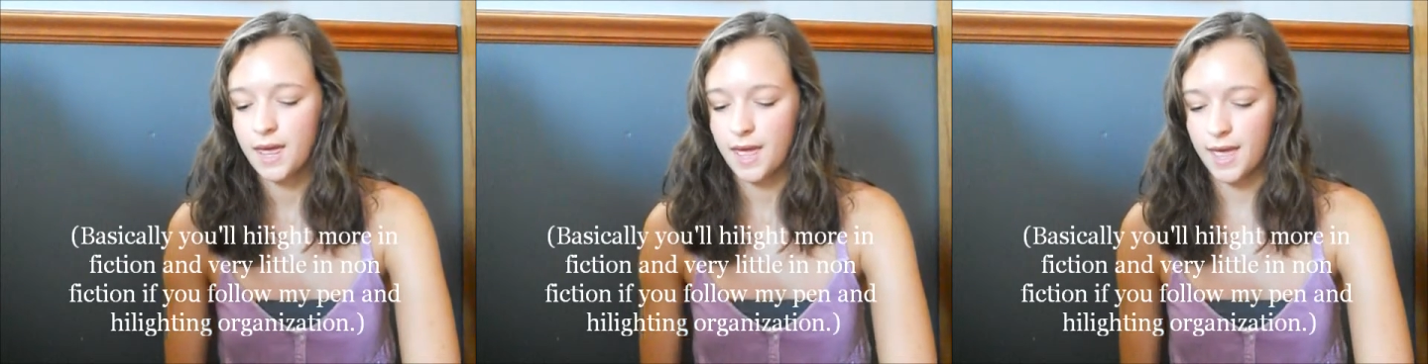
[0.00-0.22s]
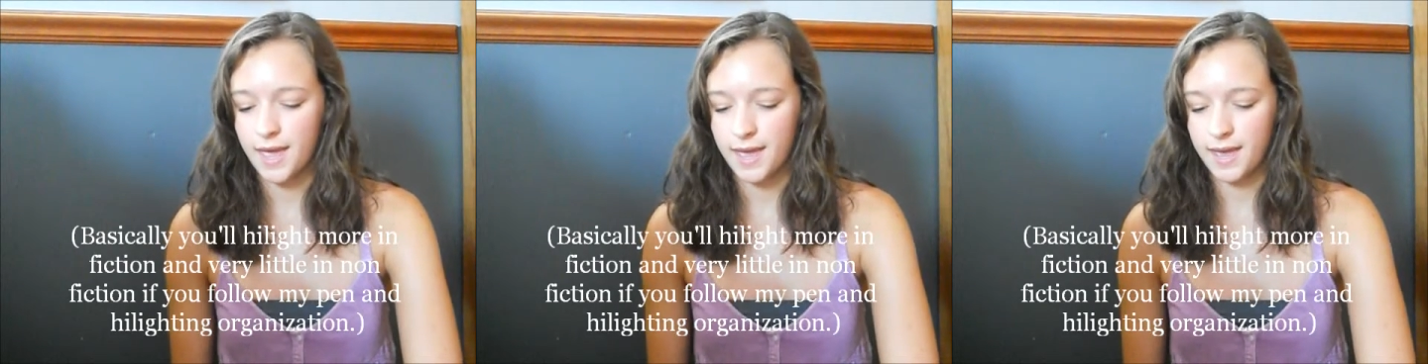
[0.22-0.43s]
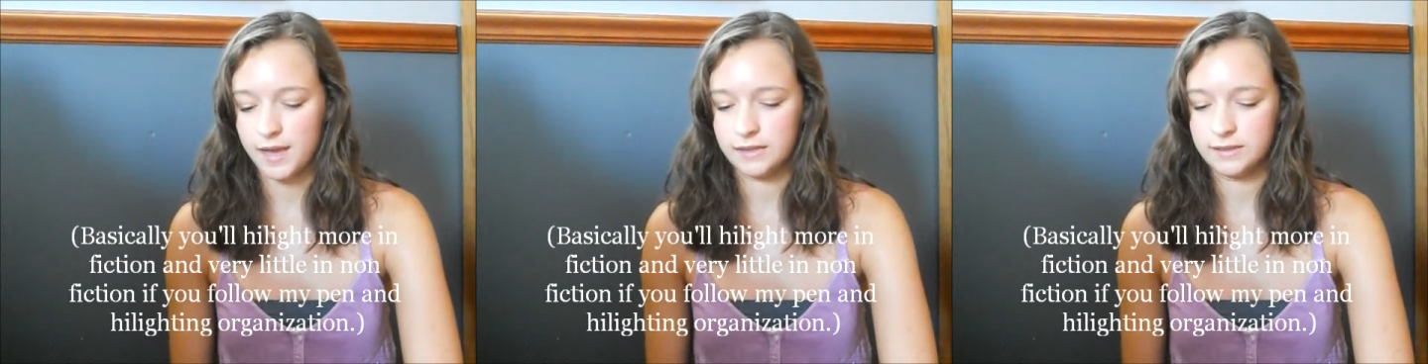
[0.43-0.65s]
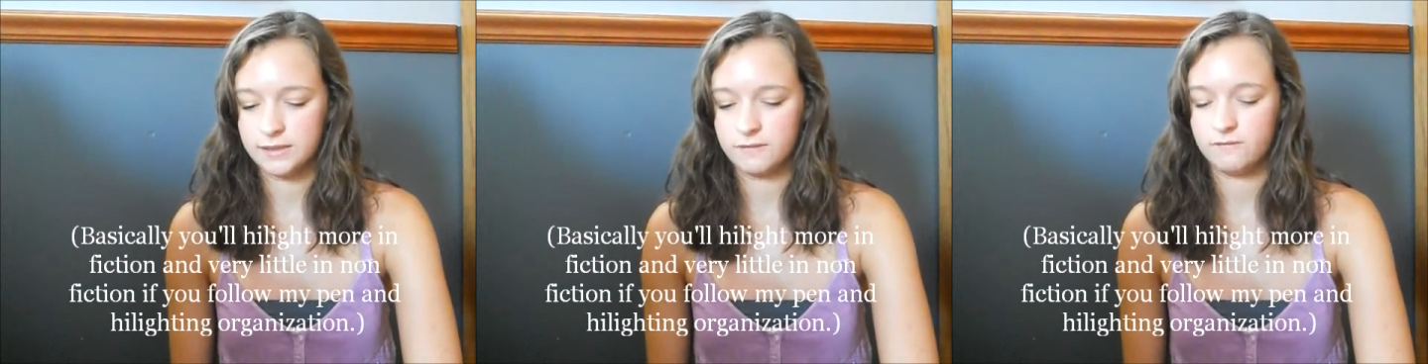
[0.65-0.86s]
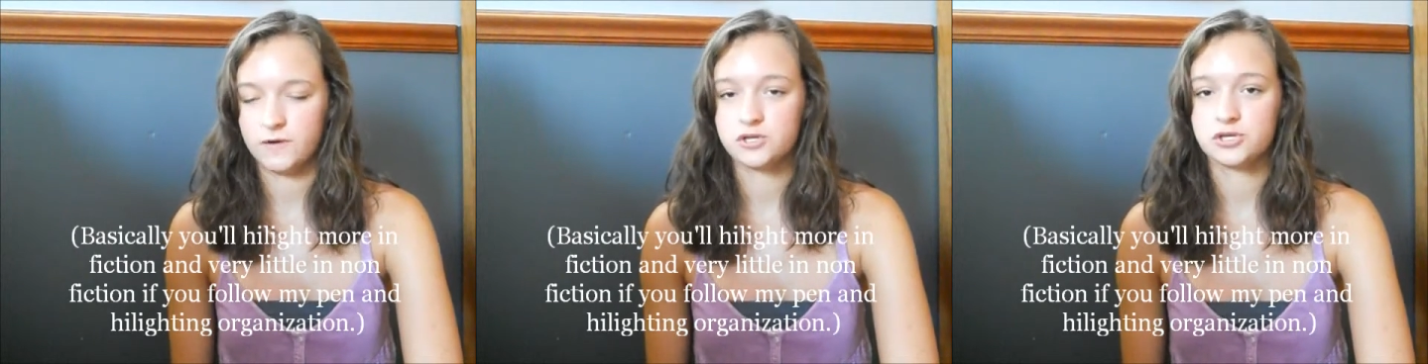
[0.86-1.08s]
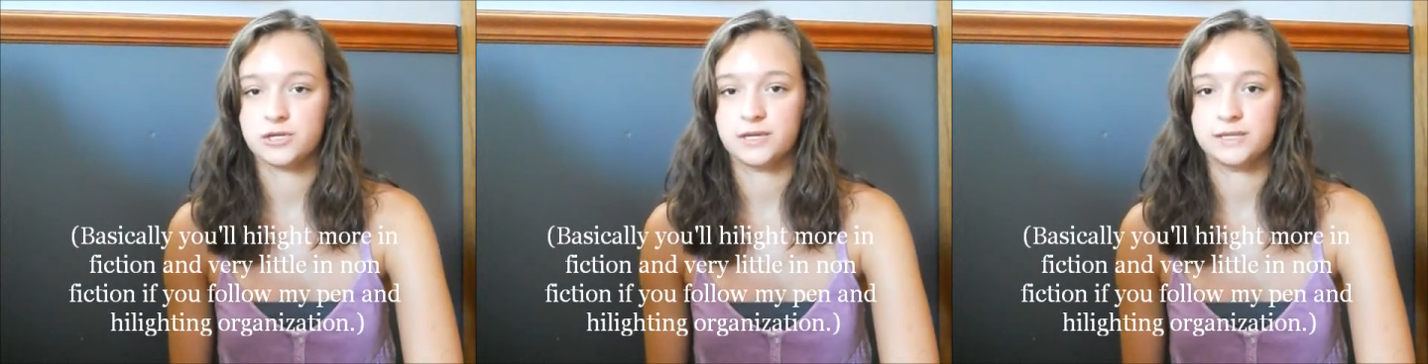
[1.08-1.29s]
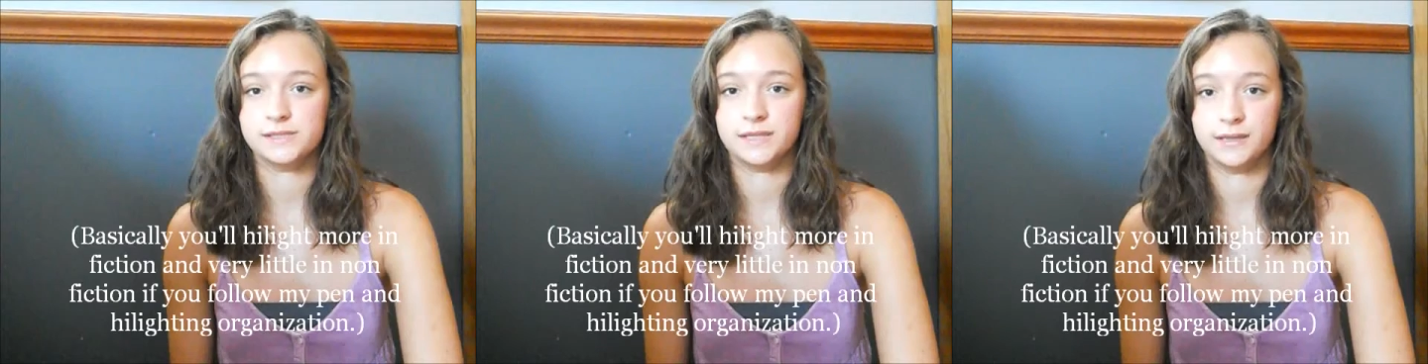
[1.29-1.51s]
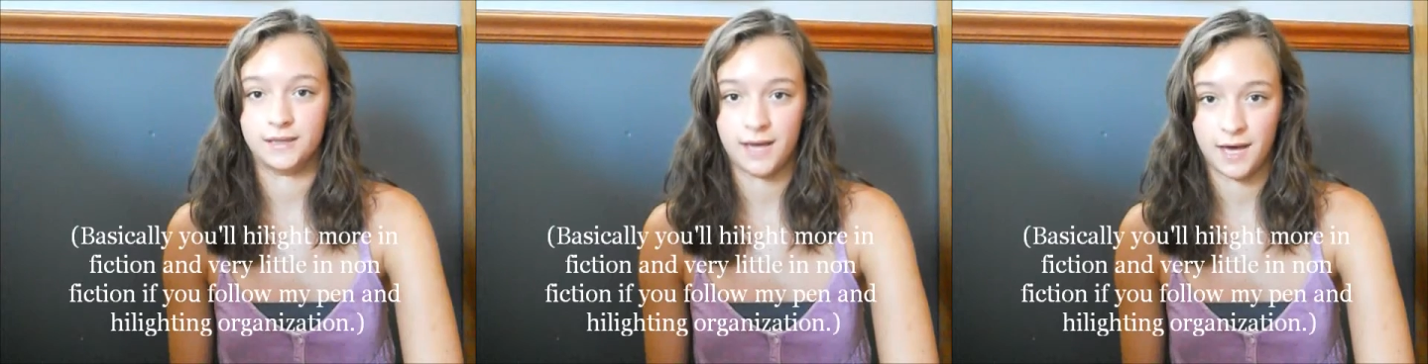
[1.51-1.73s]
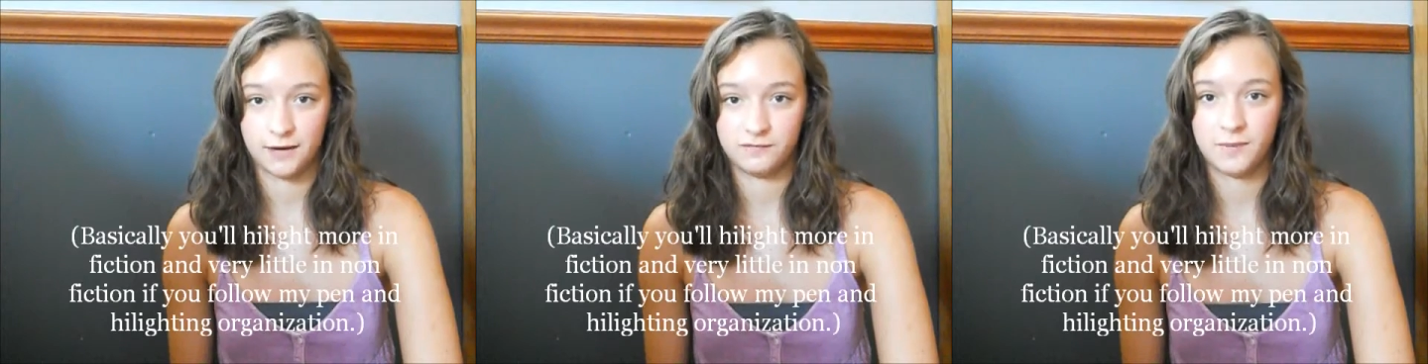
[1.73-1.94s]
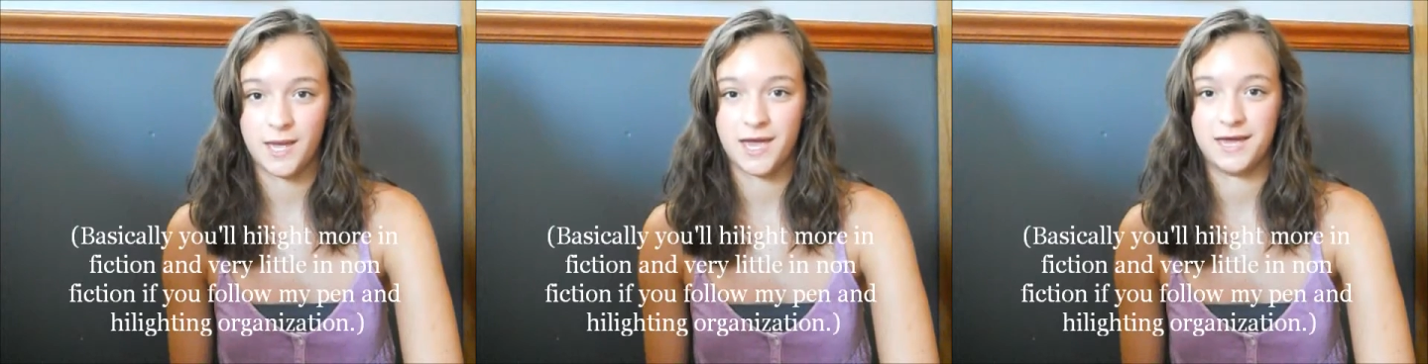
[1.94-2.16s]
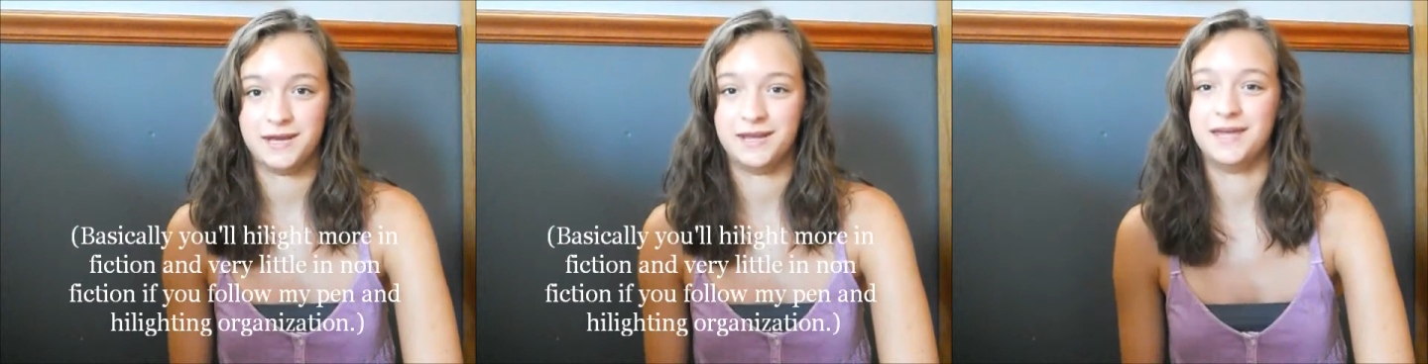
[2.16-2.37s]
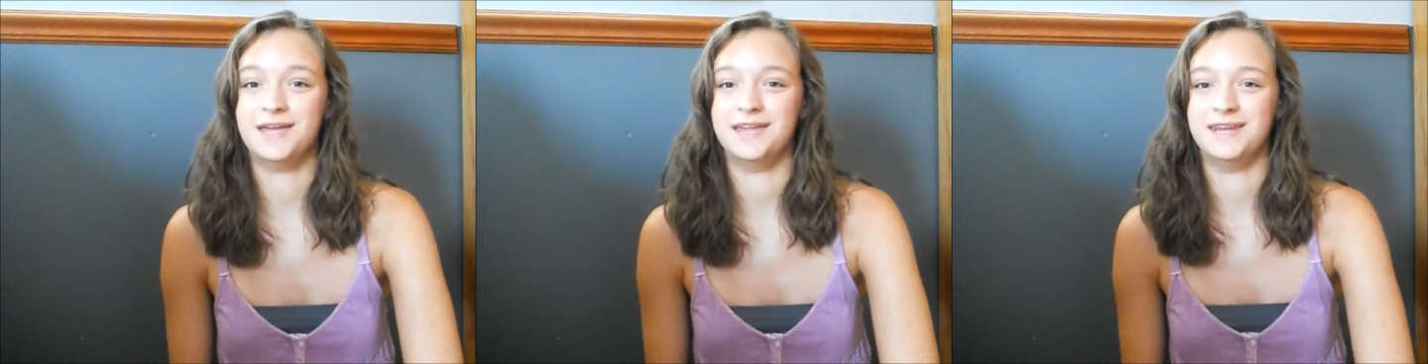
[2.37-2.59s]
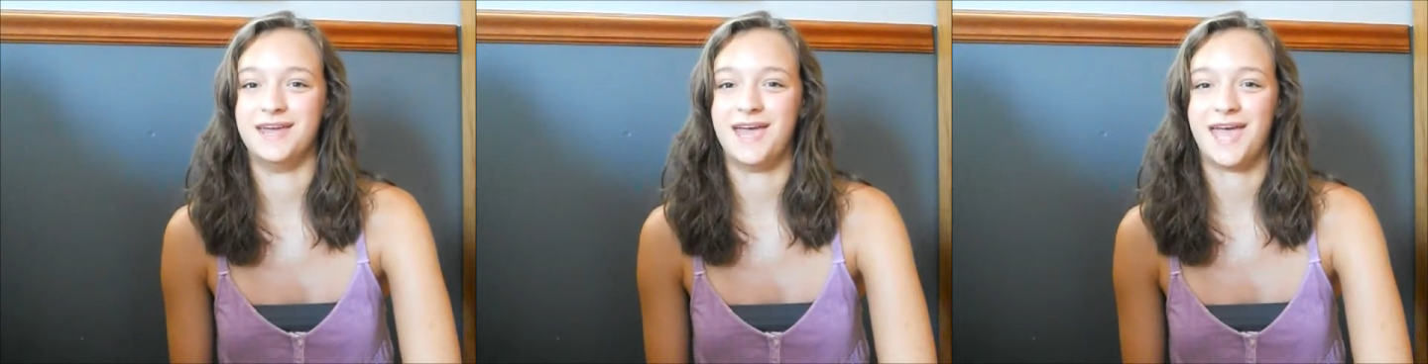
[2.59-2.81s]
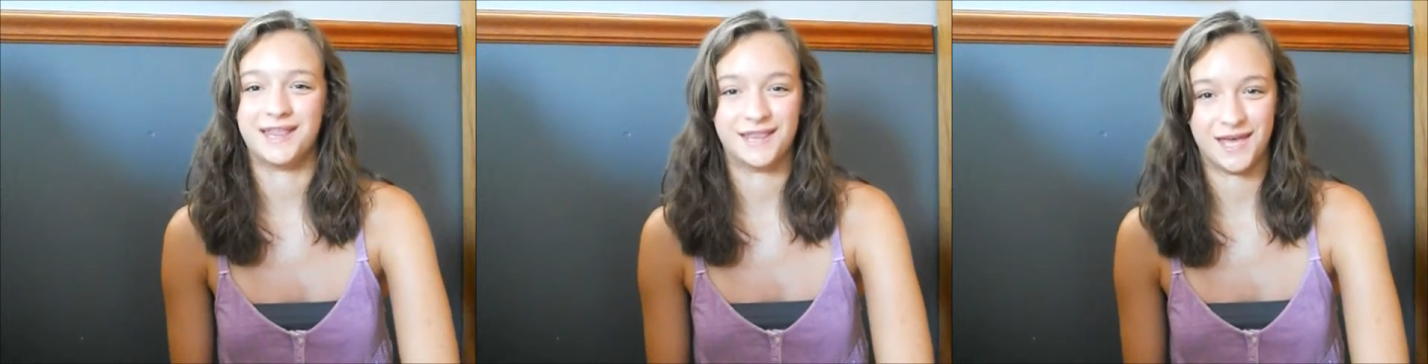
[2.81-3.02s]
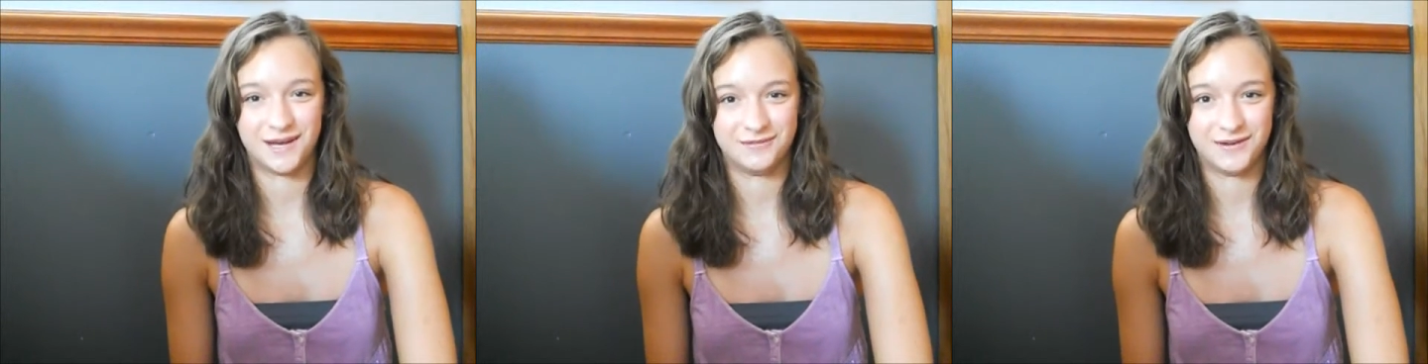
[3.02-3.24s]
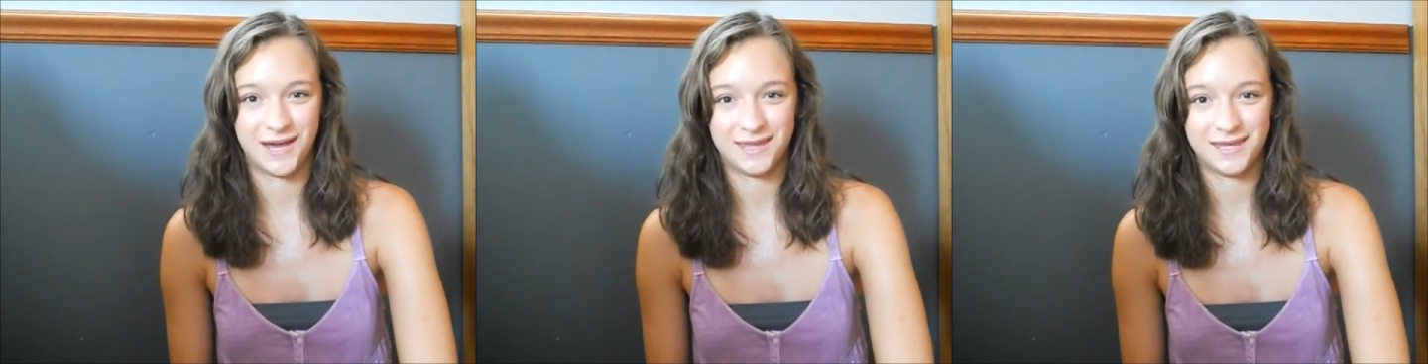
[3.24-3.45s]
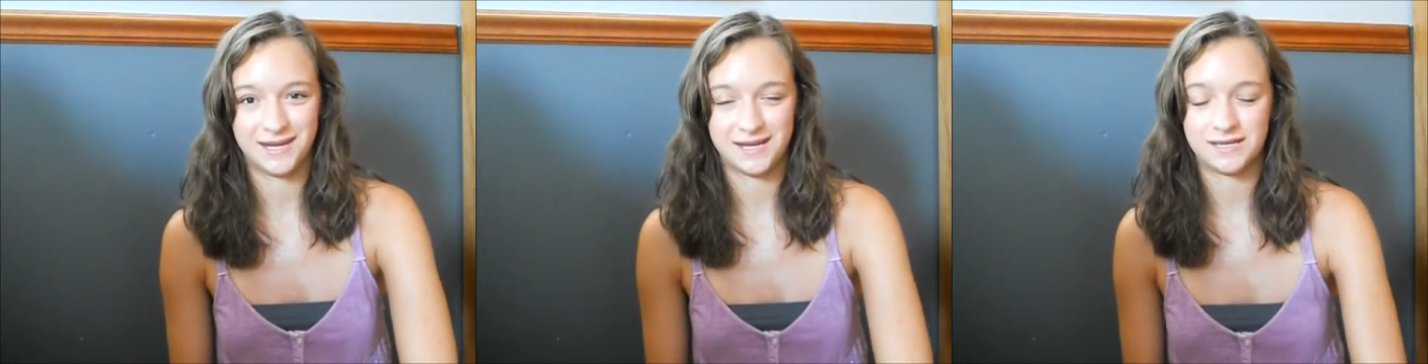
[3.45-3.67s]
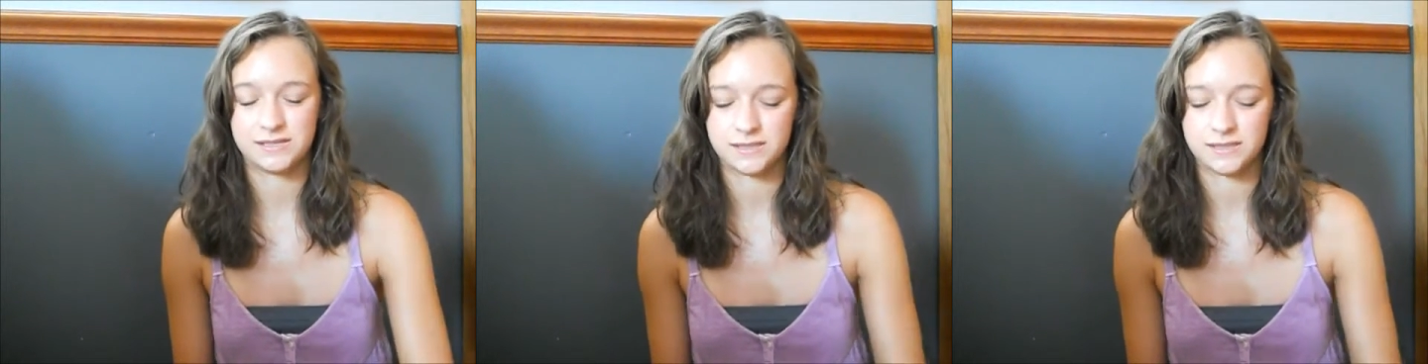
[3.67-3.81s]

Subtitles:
and fiction is a lot of pen and a lot of highlighting.